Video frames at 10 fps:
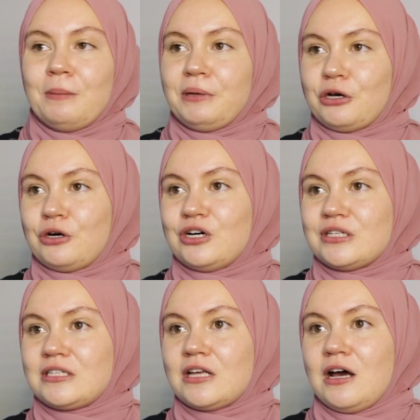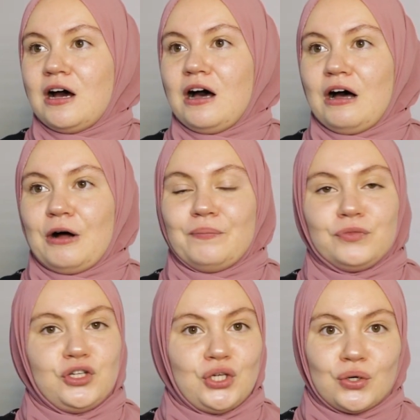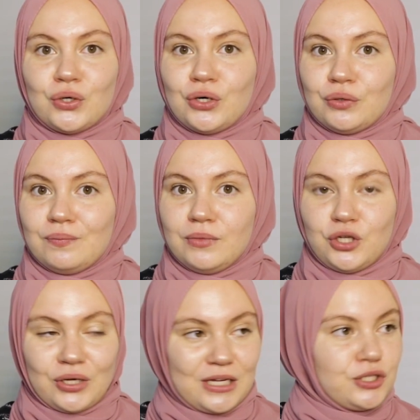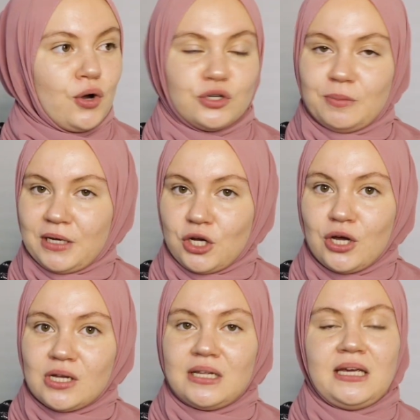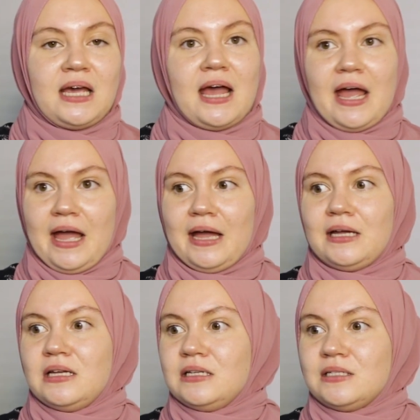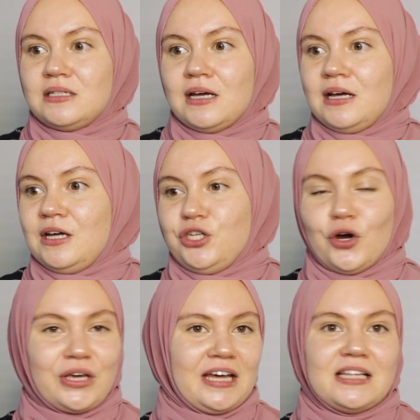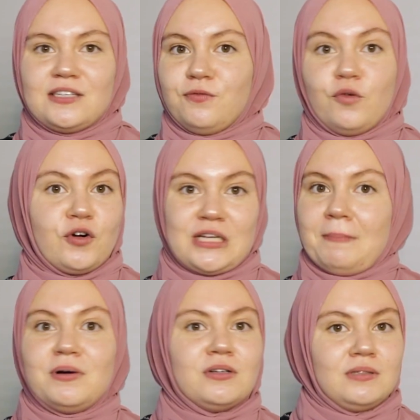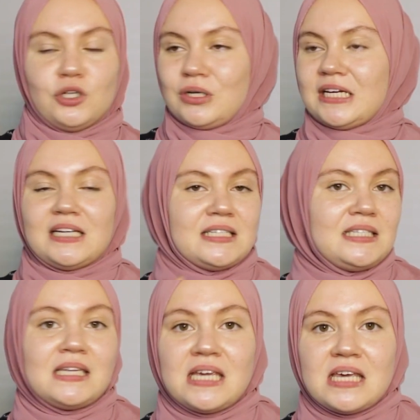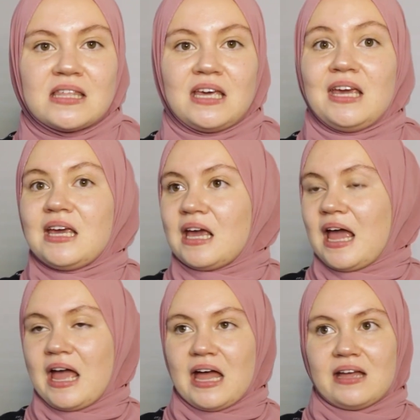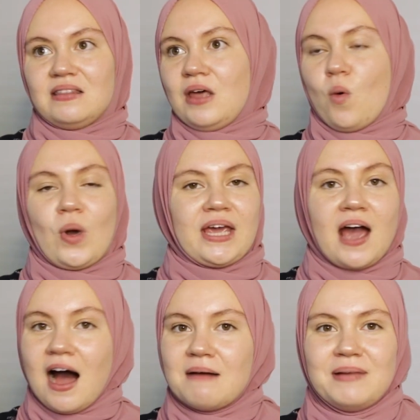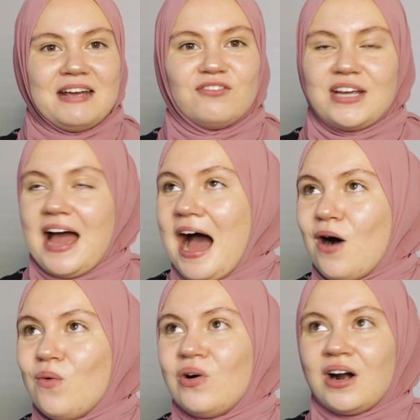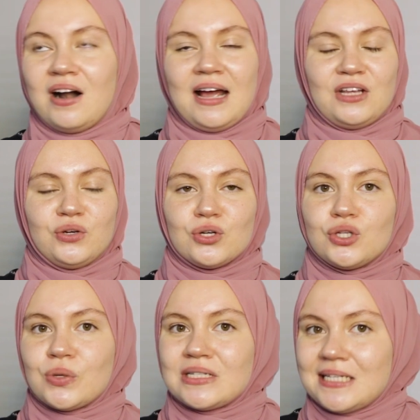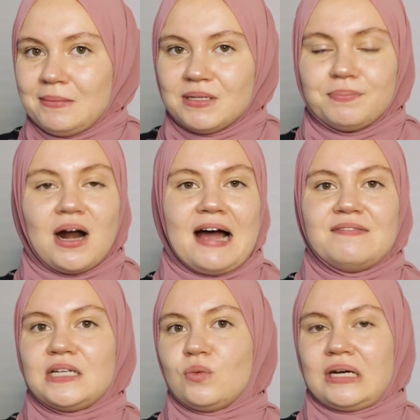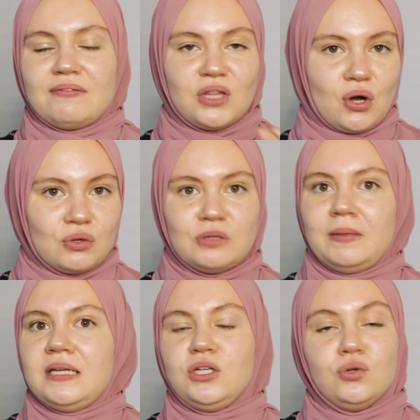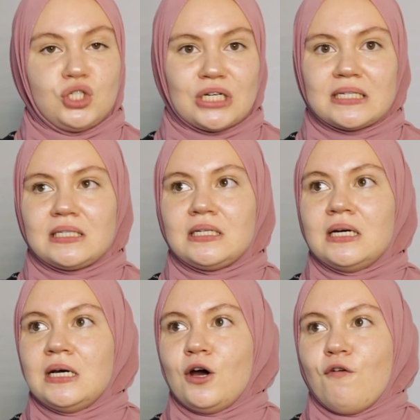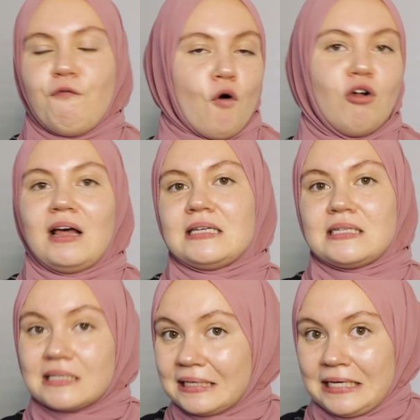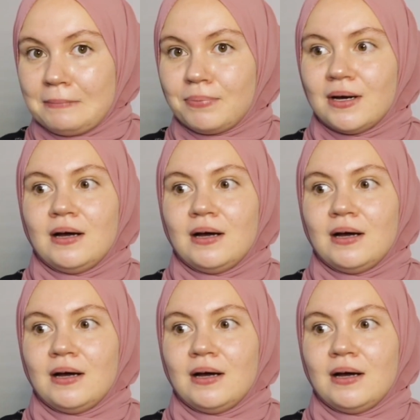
because your kids go to bed early, and your kids, for example, your kid is teething and they wake up every hour and you're so sleep deprived, and whenever they go to bed you just fall asleep